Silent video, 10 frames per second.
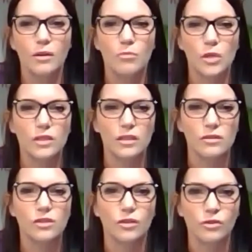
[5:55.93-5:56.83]
Most kids
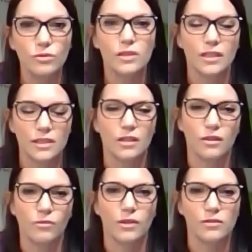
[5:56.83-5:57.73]
start losing teeth
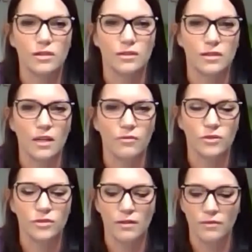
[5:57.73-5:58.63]
around 6.5
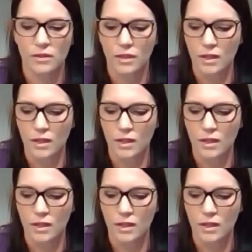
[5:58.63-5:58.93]
or 7.